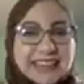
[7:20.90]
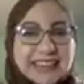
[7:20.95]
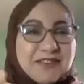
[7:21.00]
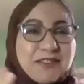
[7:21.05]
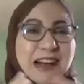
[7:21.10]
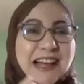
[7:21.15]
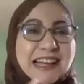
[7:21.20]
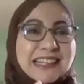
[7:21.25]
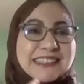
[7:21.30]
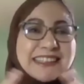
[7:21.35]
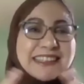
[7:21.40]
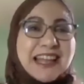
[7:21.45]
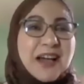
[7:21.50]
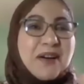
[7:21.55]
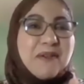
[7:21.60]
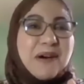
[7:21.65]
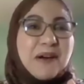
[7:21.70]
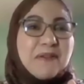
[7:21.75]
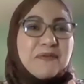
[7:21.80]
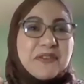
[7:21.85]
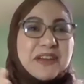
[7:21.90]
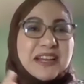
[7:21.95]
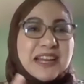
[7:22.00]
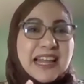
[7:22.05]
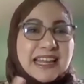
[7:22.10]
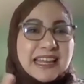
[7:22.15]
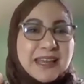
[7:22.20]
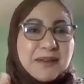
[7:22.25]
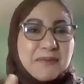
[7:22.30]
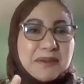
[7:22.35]
right now, I feel like
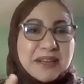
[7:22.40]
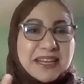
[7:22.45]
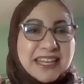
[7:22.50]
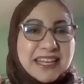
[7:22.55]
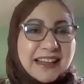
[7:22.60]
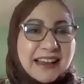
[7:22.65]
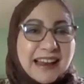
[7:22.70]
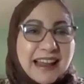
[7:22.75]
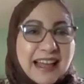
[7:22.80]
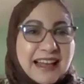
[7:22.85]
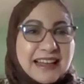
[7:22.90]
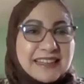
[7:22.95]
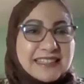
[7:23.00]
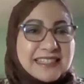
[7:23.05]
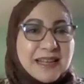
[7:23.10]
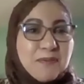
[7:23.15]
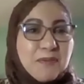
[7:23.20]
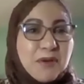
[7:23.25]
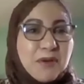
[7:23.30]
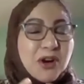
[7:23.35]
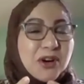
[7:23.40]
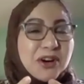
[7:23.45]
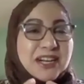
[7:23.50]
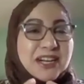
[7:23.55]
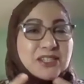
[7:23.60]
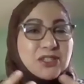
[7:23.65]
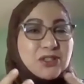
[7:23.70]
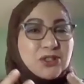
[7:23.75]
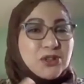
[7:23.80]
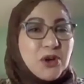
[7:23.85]
I'm in the class. I'm learning
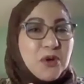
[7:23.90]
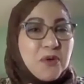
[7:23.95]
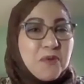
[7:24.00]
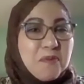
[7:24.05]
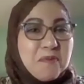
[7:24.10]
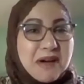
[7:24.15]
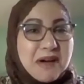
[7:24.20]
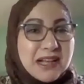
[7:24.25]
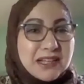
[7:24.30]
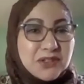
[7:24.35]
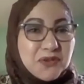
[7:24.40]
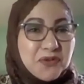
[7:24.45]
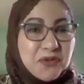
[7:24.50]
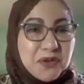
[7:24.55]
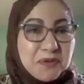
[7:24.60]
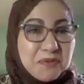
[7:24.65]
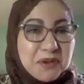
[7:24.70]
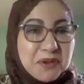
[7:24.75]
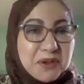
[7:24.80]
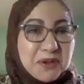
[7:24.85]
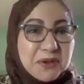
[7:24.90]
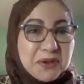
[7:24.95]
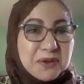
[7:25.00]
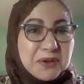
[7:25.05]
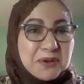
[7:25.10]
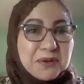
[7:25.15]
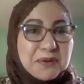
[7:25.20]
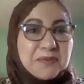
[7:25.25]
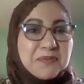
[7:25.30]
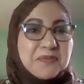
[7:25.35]
so much from you.
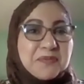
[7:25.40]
